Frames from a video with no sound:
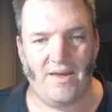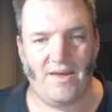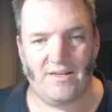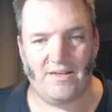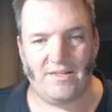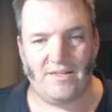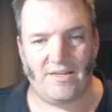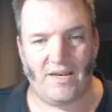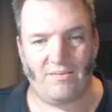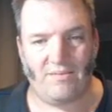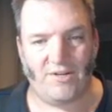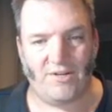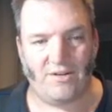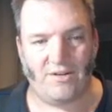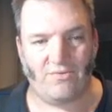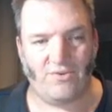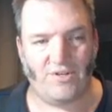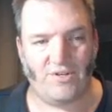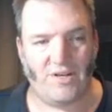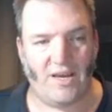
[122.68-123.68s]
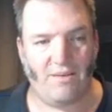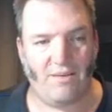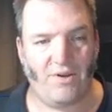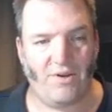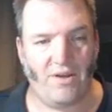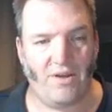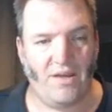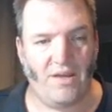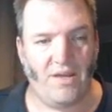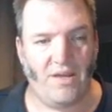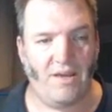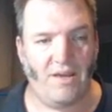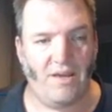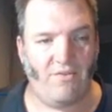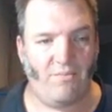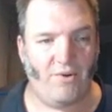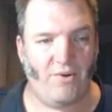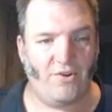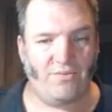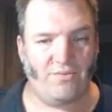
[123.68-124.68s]
Same general shape. If
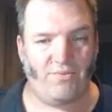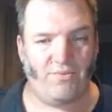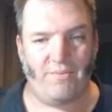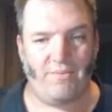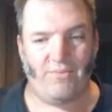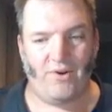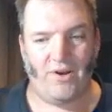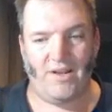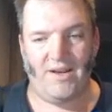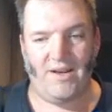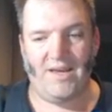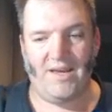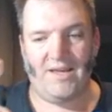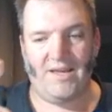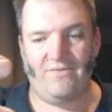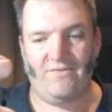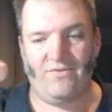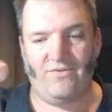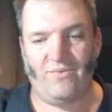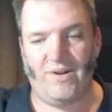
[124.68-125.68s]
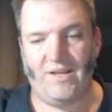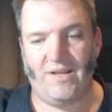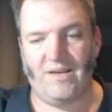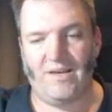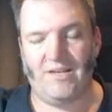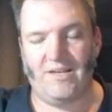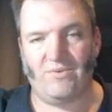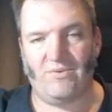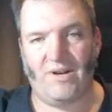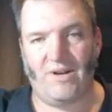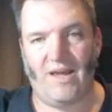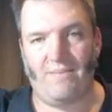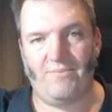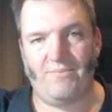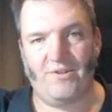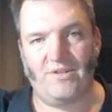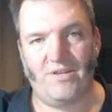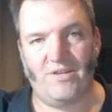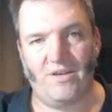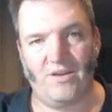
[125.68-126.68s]
I multiply by negative 20 of these, what
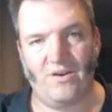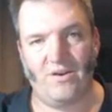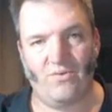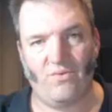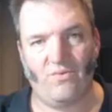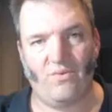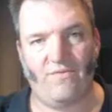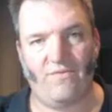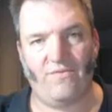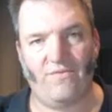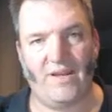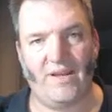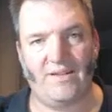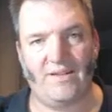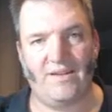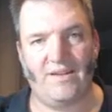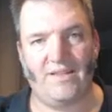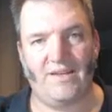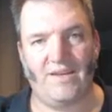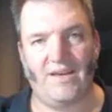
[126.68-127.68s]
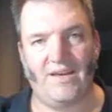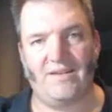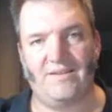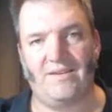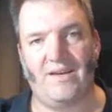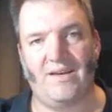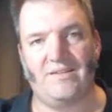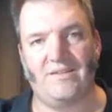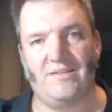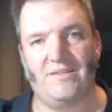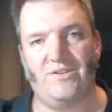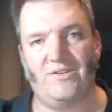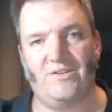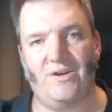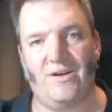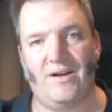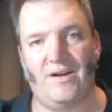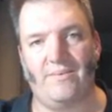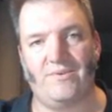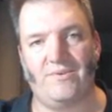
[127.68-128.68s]
happens? Reflected in the x-axis,
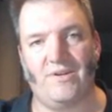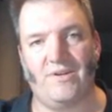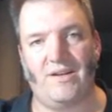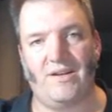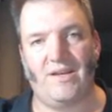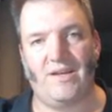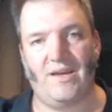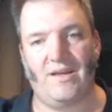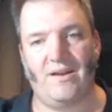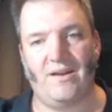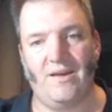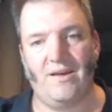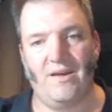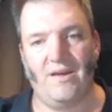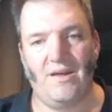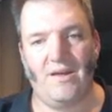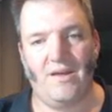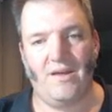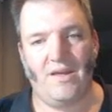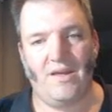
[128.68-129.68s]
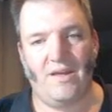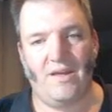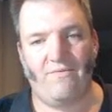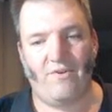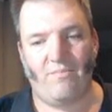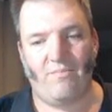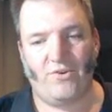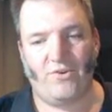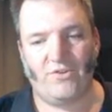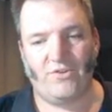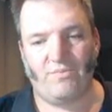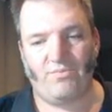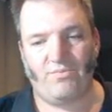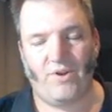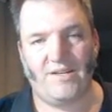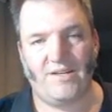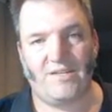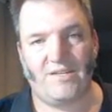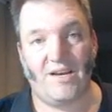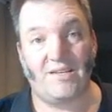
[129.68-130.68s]
turn it upside down. If I
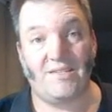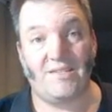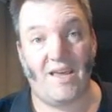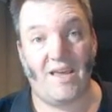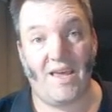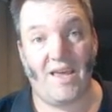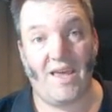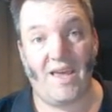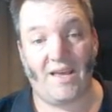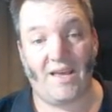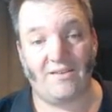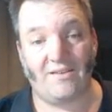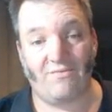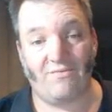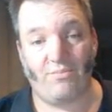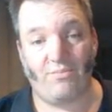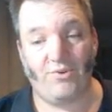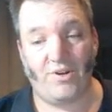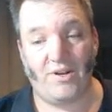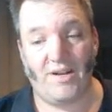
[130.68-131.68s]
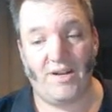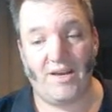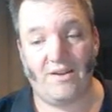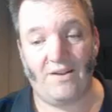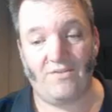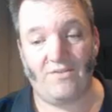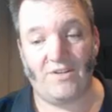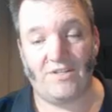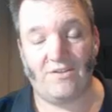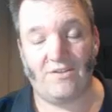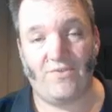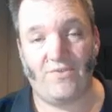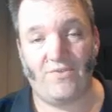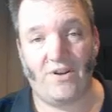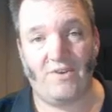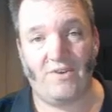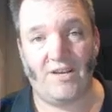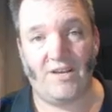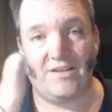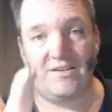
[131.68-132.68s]
multiply just the x, if I put a negative just in
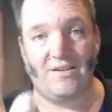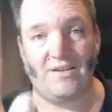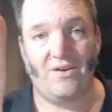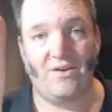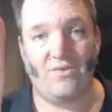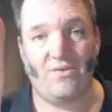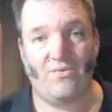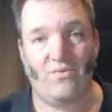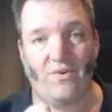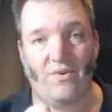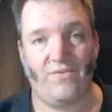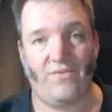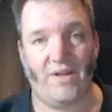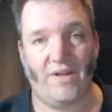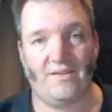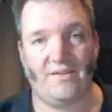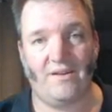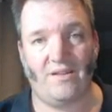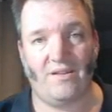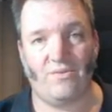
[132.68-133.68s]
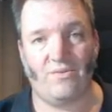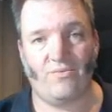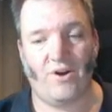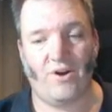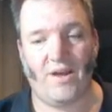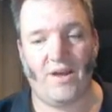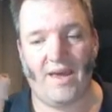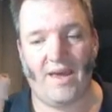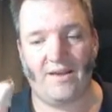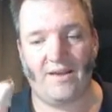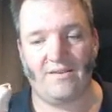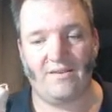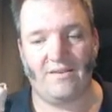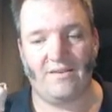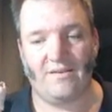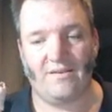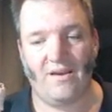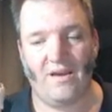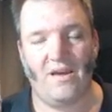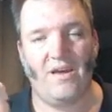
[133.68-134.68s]
front of x, reflected in the
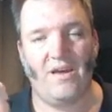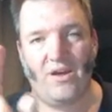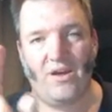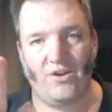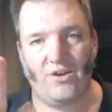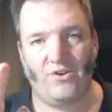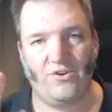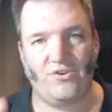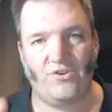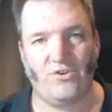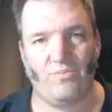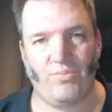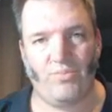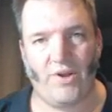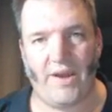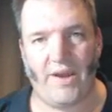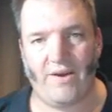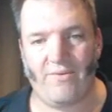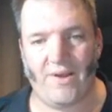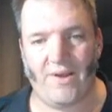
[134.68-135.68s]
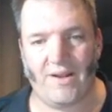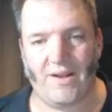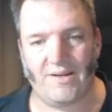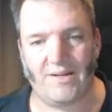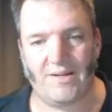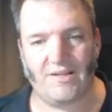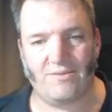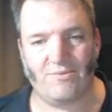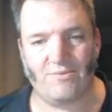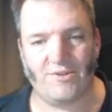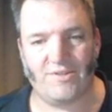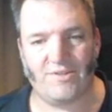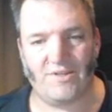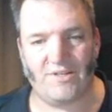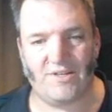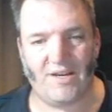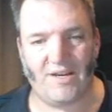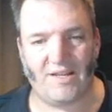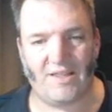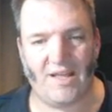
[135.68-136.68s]
y-axis. You should play around in Desmos to
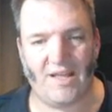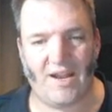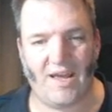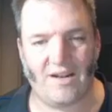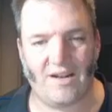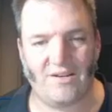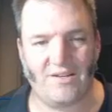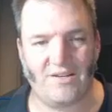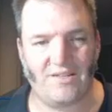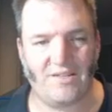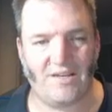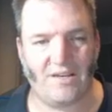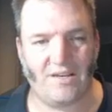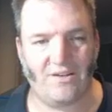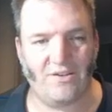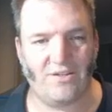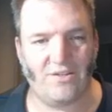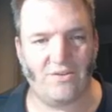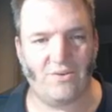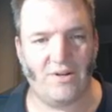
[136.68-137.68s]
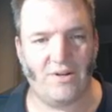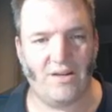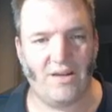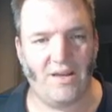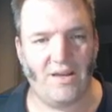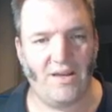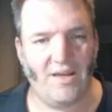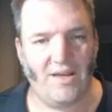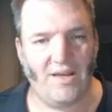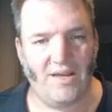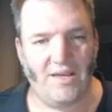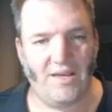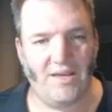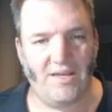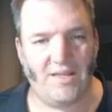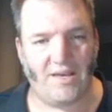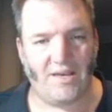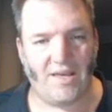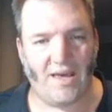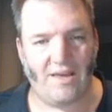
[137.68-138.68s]
check that out, just to get used to it.
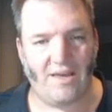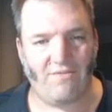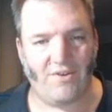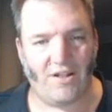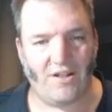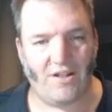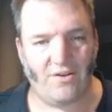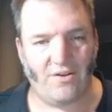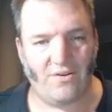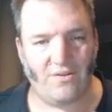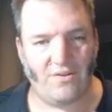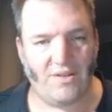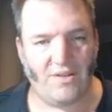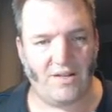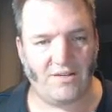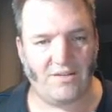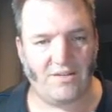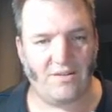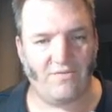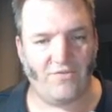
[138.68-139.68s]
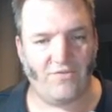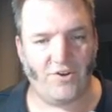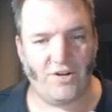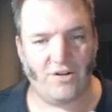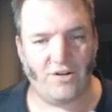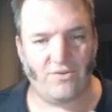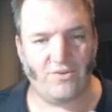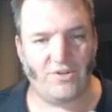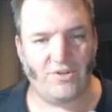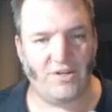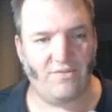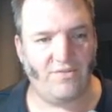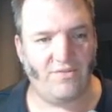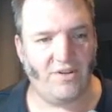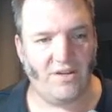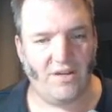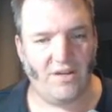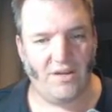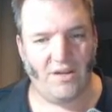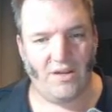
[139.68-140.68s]
Here the k value, that's the vertical shift.
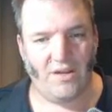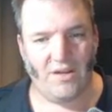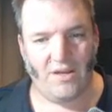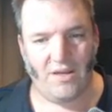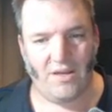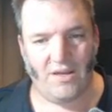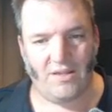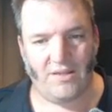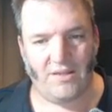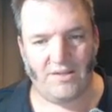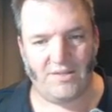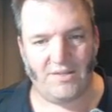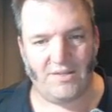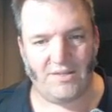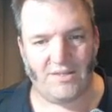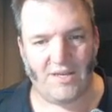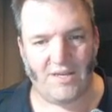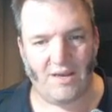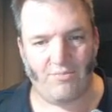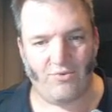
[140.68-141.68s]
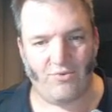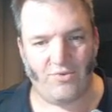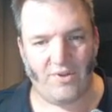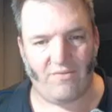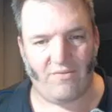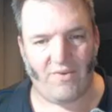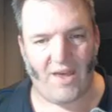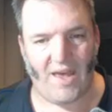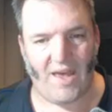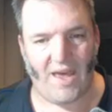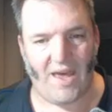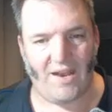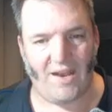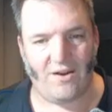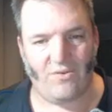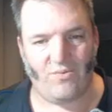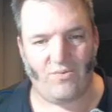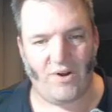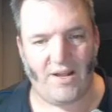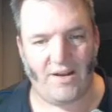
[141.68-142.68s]
In this example, they've
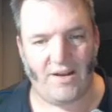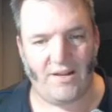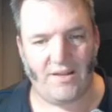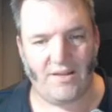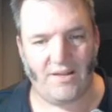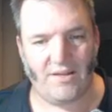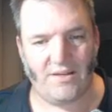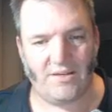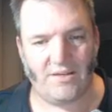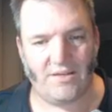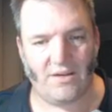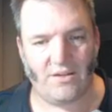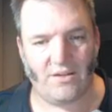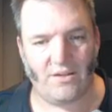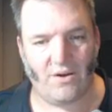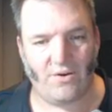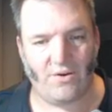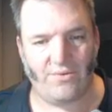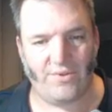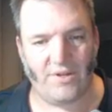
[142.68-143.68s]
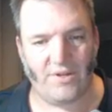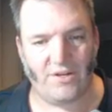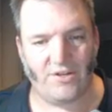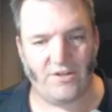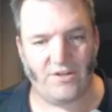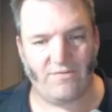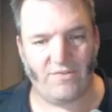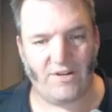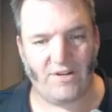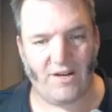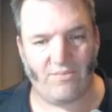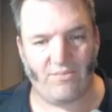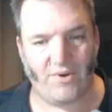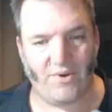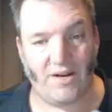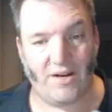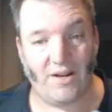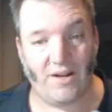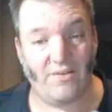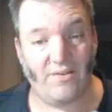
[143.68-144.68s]
added 1, so the whole thing shifted up
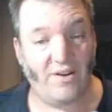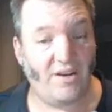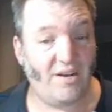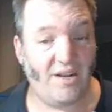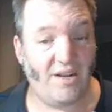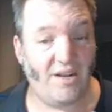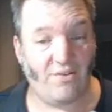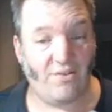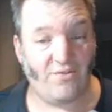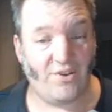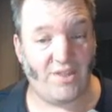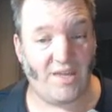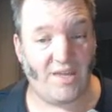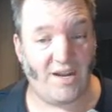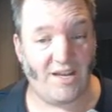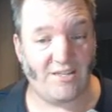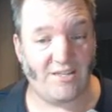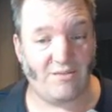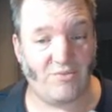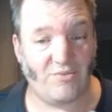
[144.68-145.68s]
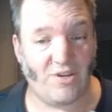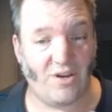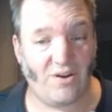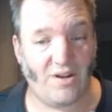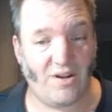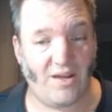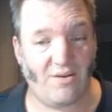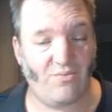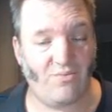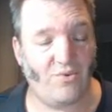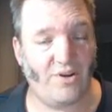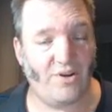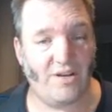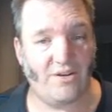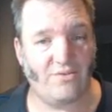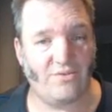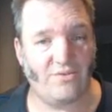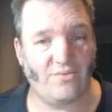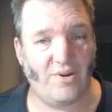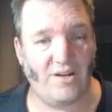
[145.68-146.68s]
1, and now I've got that asymptote at y
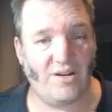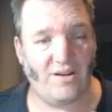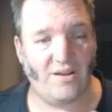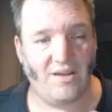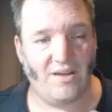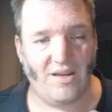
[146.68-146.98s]
equals 1.